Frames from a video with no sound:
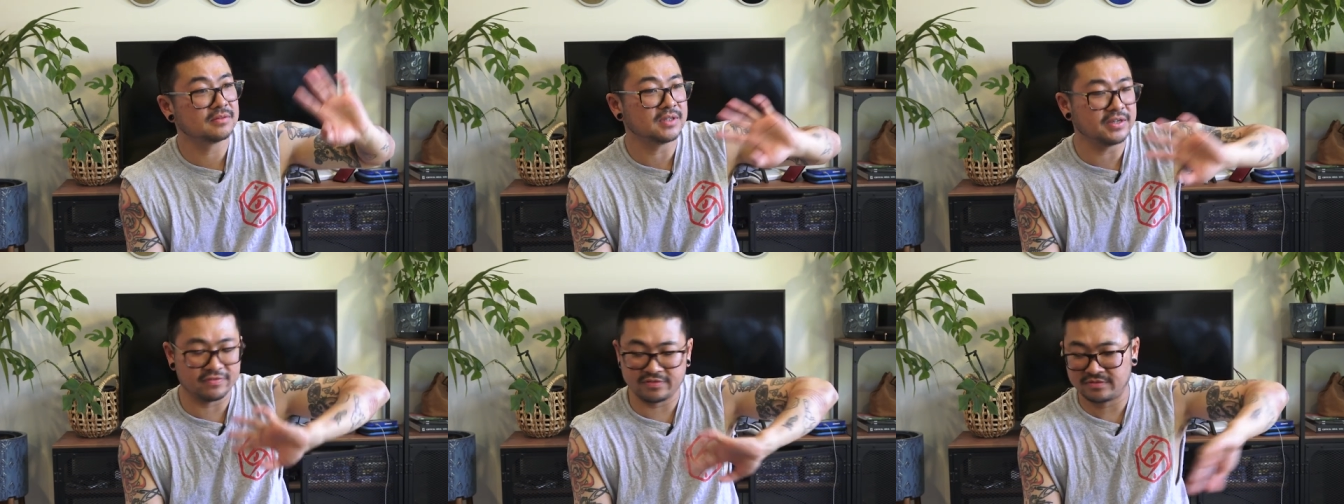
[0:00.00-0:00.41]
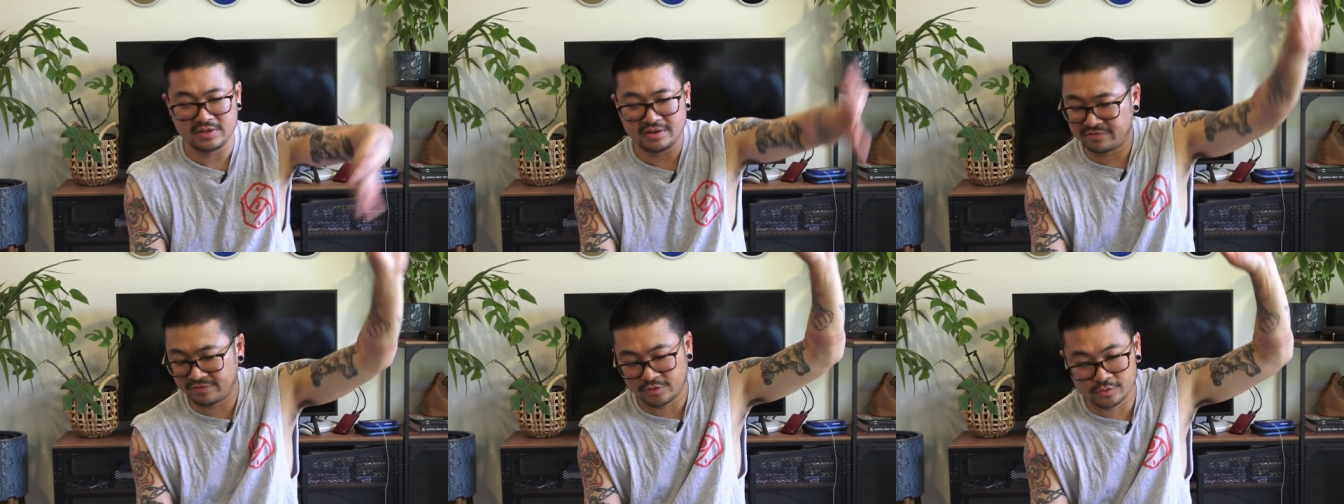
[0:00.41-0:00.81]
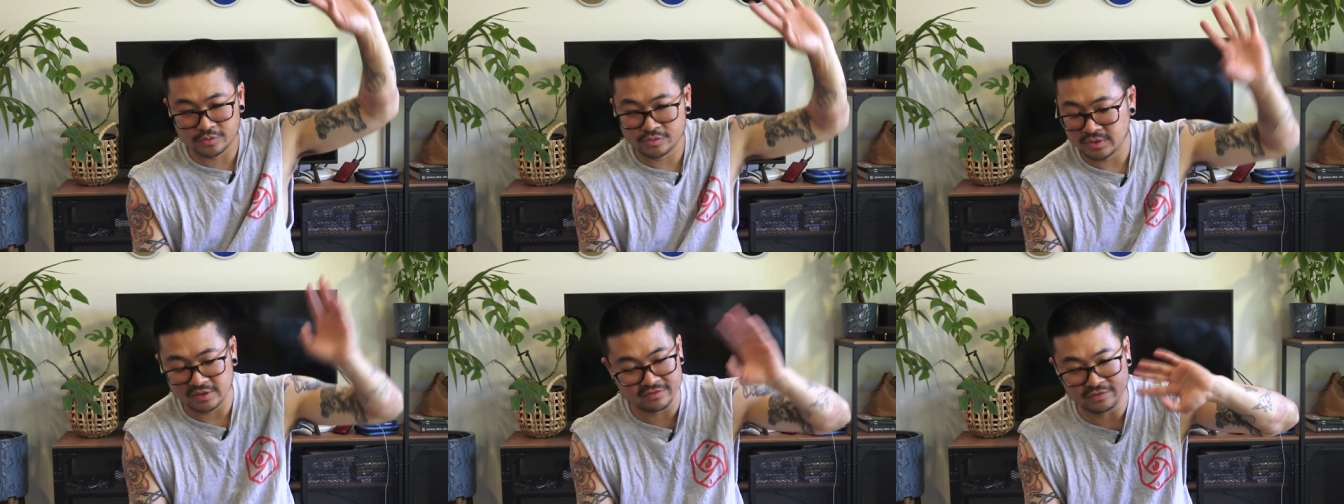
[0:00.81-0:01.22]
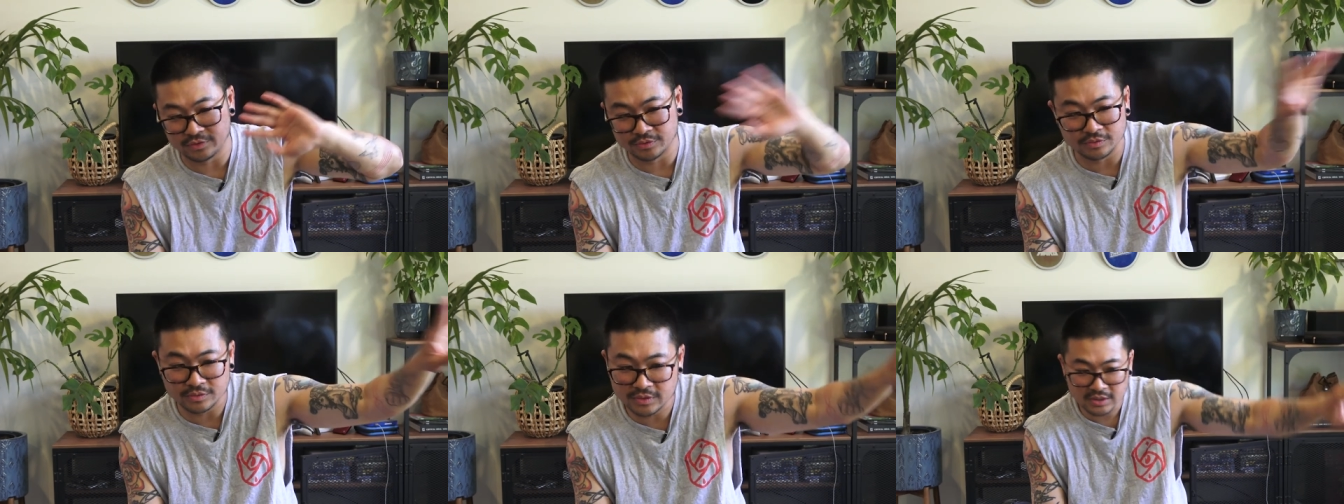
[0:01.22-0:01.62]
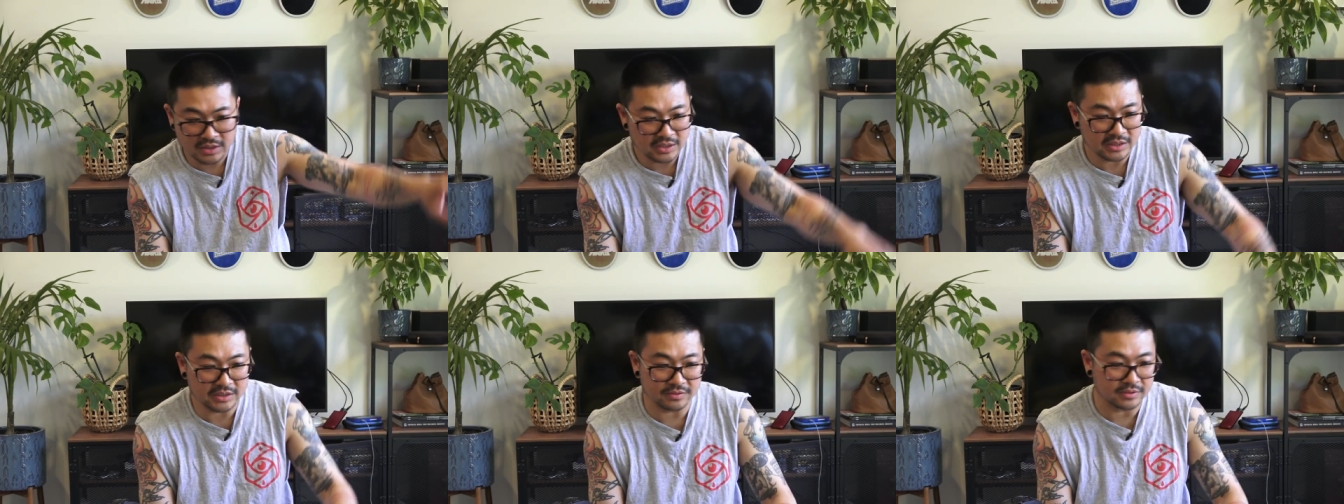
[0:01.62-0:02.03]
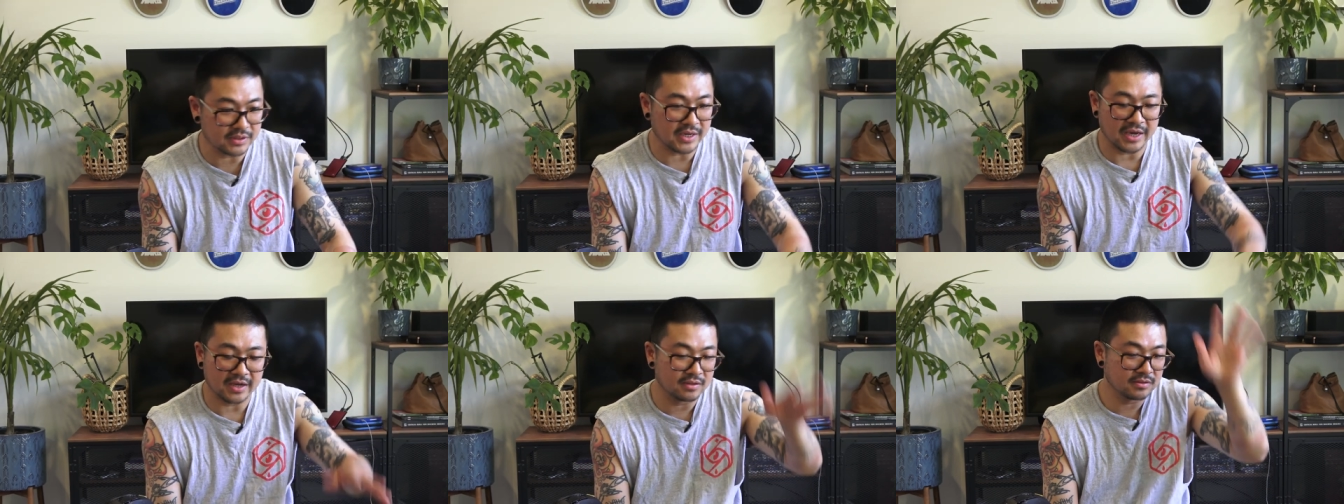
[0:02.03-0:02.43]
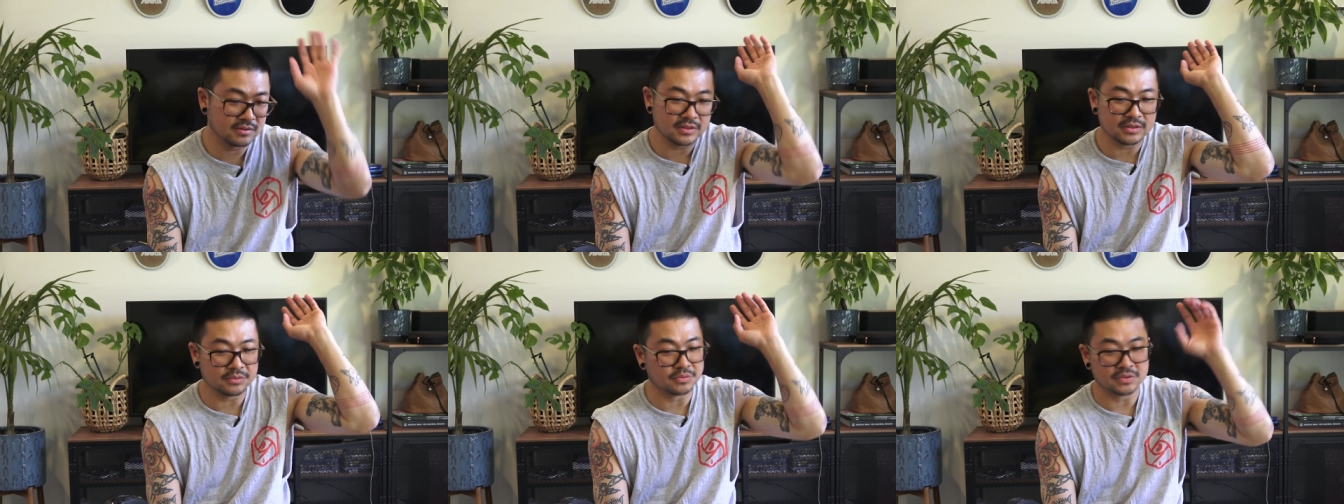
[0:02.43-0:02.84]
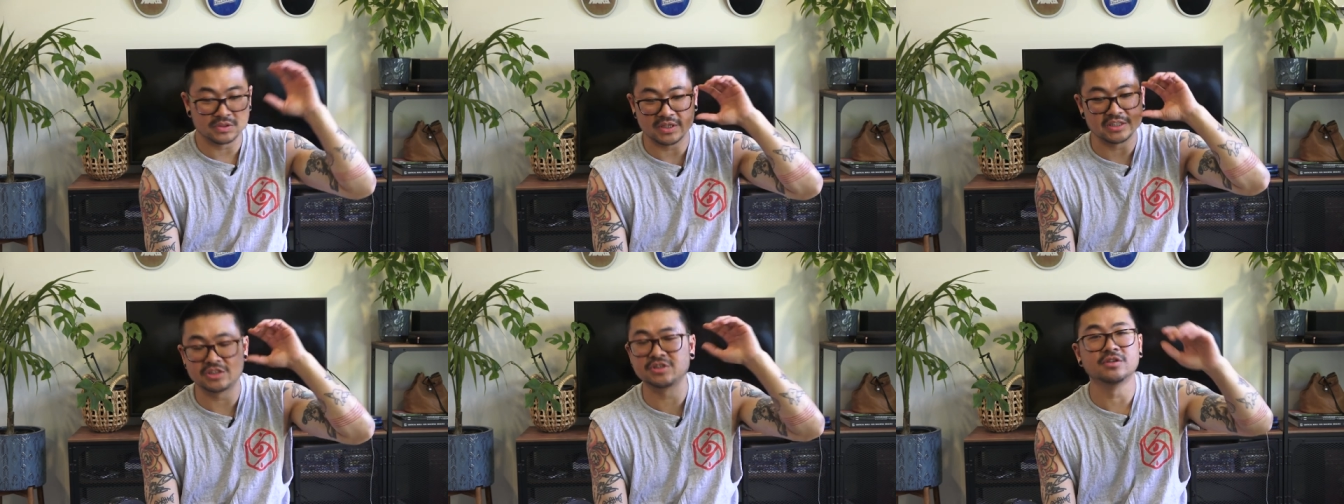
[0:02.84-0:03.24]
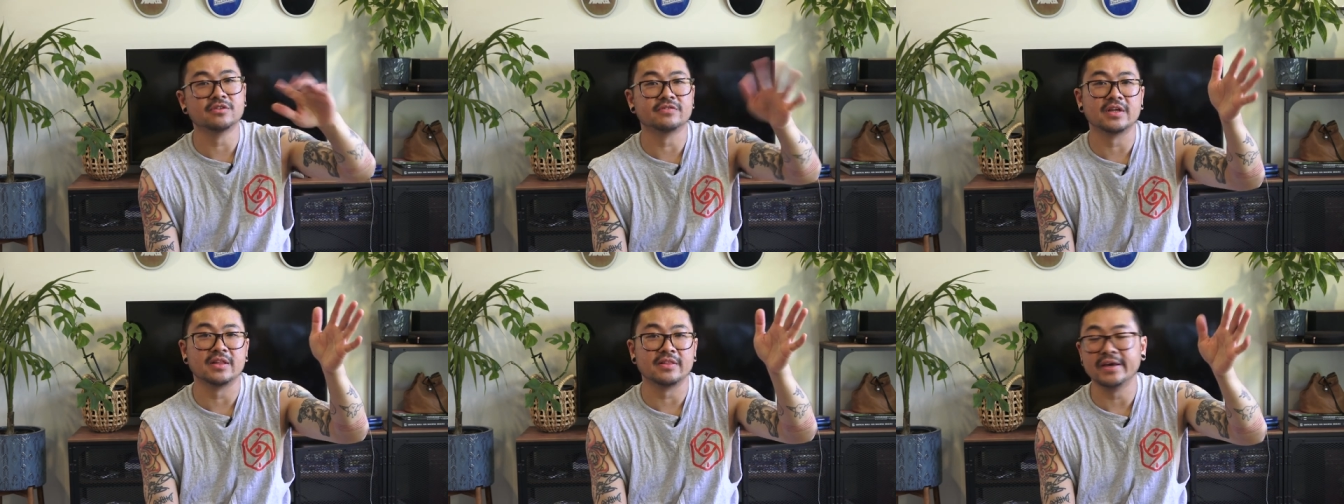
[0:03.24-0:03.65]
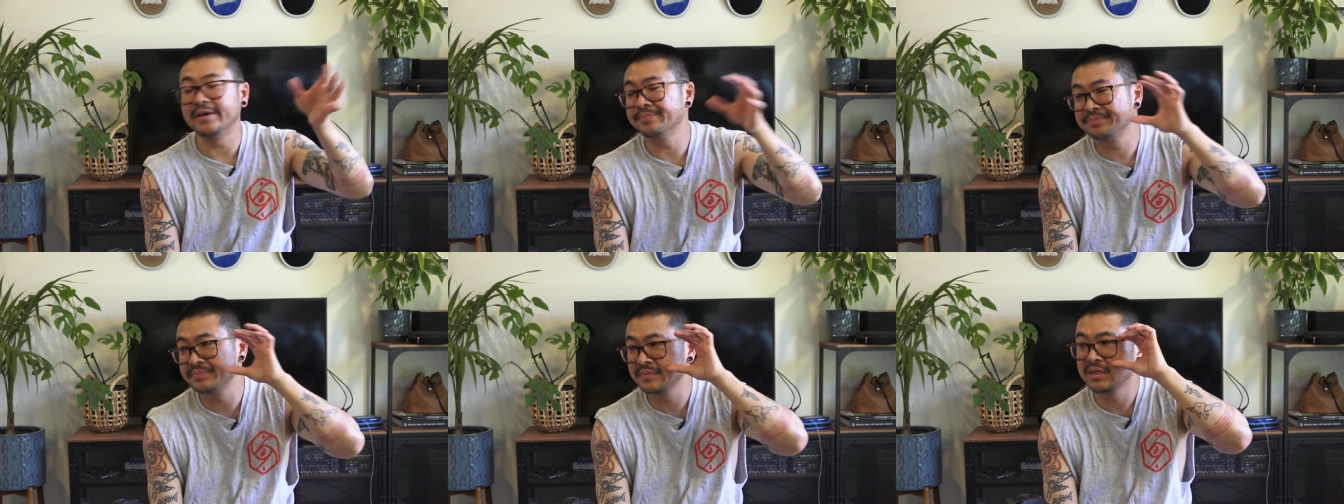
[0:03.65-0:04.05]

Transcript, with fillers: I, I flew, I flew. and yeah, it was. I shouldn't have done that.